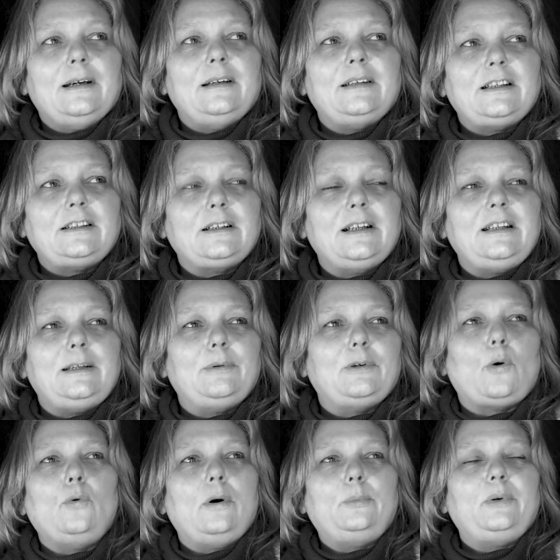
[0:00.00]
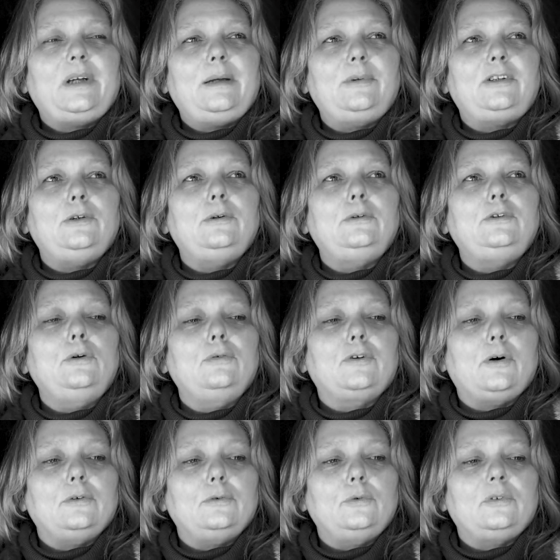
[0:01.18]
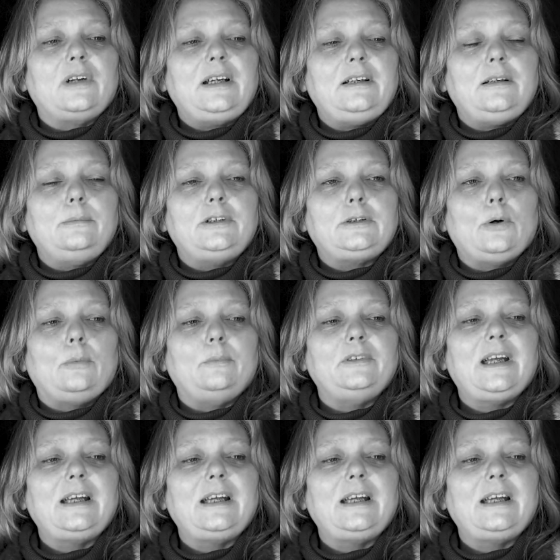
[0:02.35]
And this lady went, "Oh, away with you, you've got no right to be stopping."